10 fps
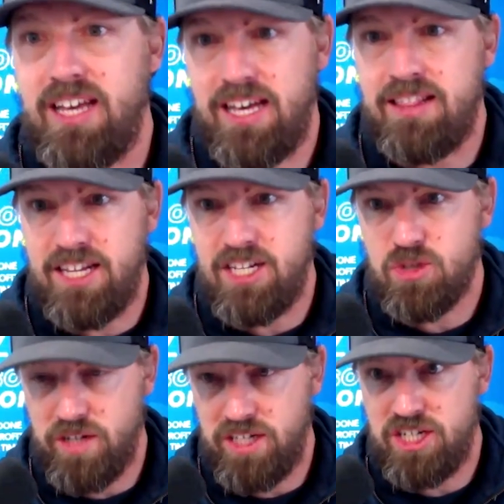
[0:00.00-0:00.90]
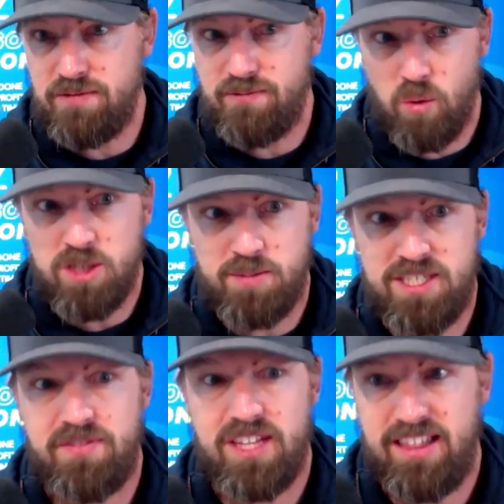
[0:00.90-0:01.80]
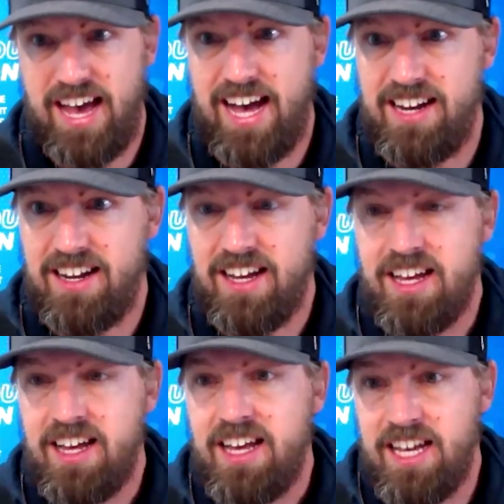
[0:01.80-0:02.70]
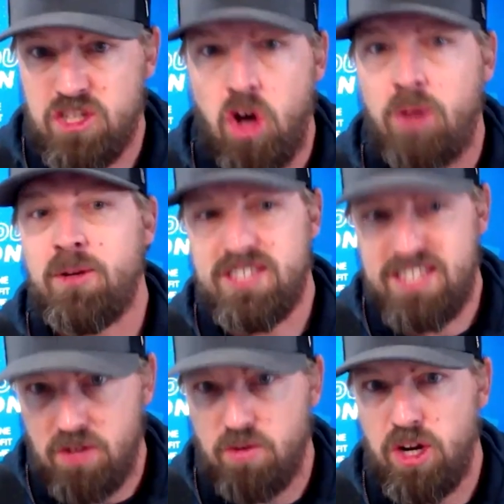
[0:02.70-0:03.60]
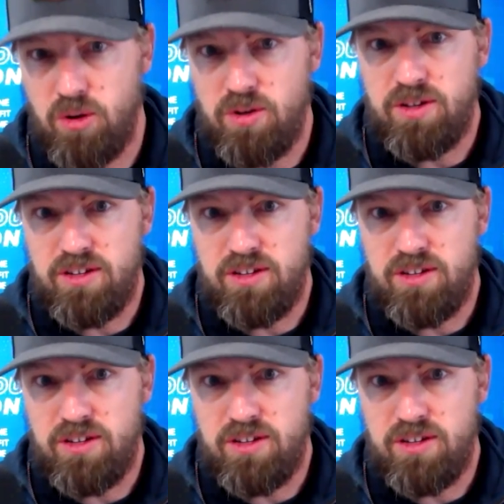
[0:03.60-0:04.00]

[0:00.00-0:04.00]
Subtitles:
in this region for specifically that is almost zero.